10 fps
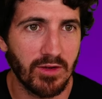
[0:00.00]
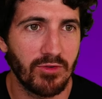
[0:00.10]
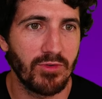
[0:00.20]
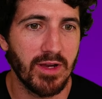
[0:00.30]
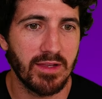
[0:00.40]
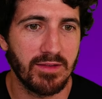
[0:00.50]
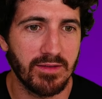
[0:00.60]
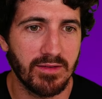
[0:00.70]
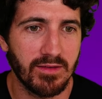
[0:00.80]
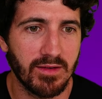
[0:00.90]
Great,
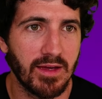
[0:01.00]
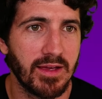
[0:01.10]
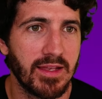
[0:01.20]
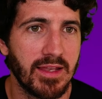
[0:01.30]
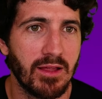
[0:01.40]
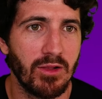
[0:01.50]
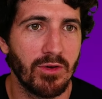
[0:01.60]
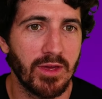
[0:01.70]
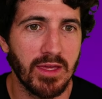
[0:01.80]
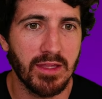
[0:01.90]
I can now
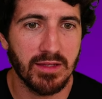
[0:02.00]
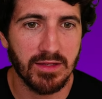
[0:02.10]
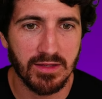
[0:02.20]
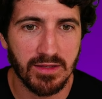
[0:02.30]
log in